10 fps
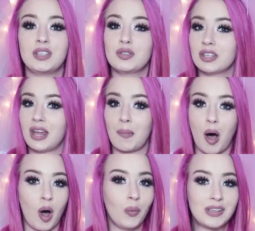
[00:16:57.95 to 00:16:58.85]
Usually, I'm
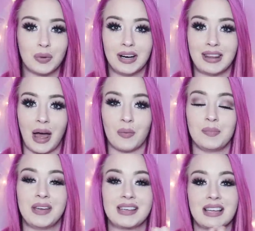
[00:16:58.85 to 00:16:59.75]
always wearing that
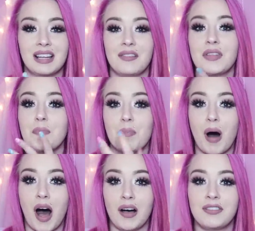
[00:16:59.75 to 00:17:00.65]
one because I love the
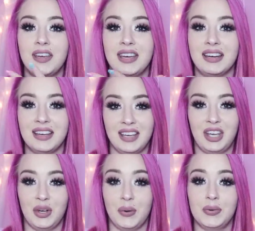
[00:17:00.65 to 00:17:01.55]
mauve-y
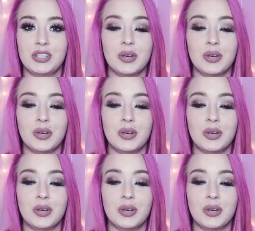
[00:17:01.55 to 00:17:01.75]
hue